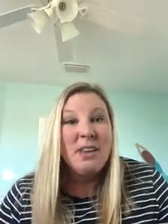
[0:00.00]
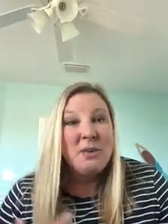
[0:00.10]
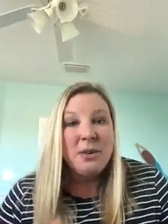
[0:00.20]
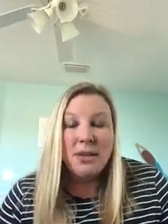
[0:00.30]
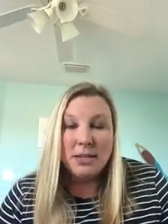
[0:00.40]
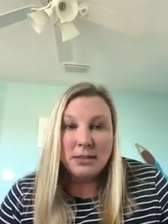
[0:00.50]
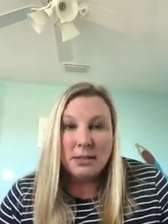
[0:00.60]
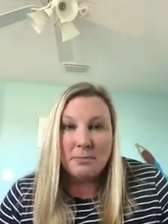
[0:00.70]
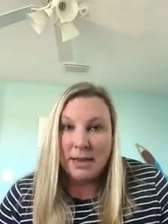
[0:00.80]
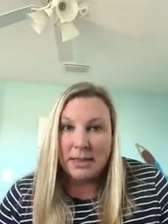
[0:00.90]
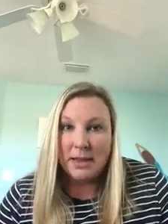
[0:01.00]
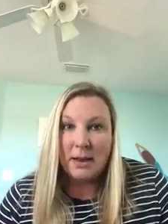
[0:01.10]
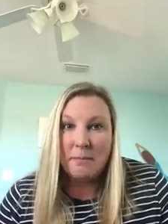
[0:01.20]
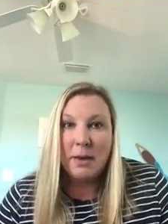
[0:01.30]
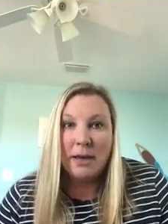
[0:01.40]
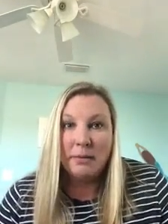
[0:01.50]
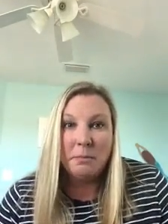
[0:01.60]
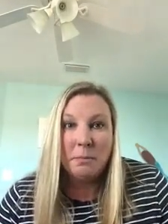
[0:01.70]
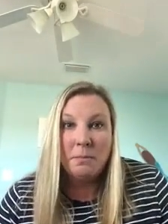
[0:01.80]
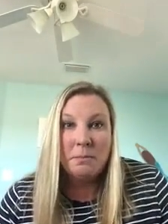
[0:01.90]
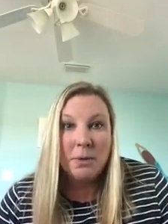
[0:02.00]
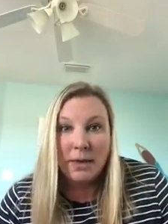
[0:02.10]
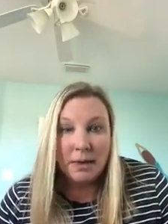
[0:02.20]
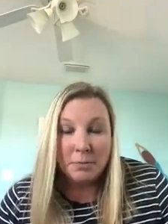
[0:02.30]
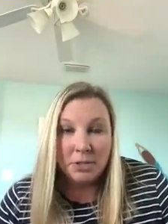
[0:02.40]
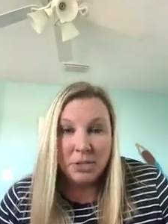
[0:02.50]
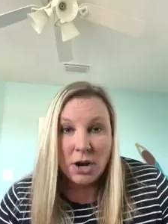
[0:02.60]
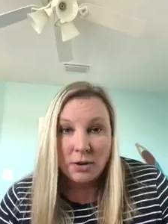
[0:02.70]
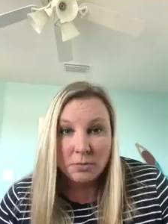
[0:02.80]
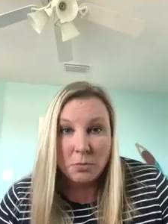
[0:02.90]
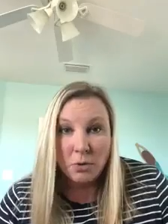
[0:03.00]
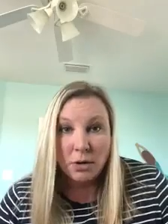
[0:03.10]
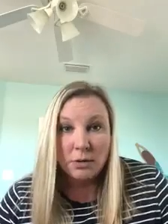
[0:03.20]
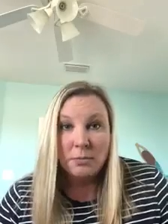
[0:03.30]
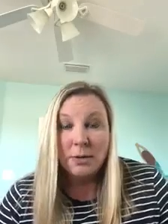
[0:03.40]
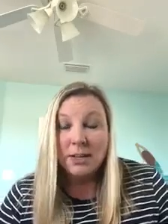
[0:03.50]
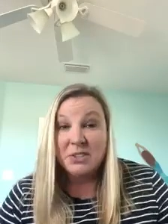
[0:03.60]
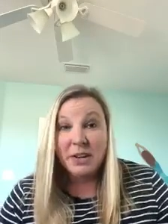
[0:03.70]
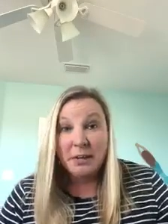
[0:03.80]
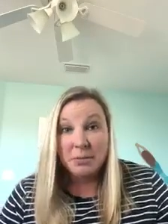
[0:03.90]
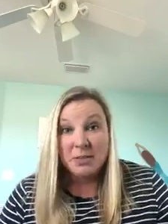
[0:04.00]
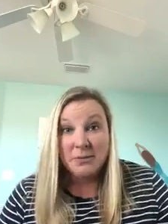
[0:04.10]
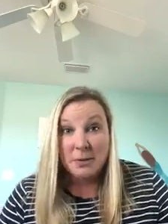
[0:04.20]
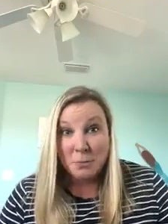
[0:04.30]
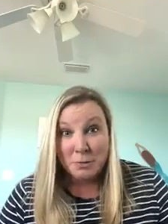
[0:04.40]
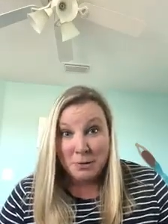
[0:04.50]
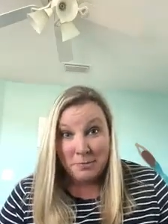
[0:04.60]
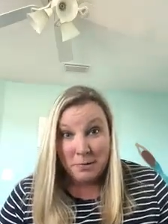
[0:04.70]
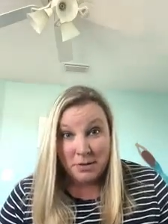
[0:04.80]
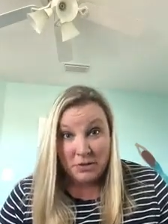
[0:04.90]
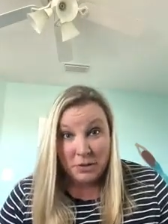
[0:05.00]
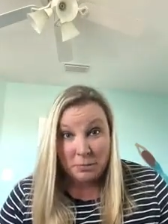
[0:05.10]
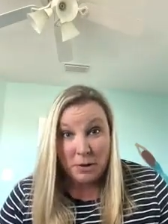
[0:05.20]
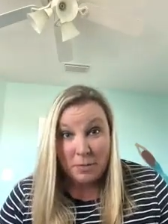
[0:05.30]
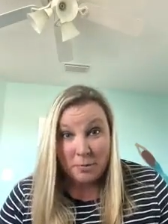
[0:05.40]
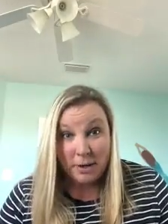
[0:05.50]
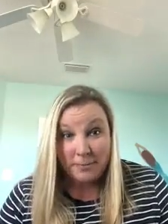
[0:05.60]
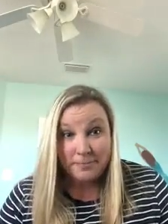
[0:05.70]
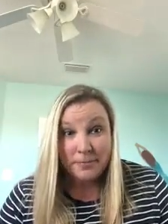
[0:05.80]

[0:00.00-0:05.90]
you can easily make that up by being able to charge more because you're able to fit more people into your property.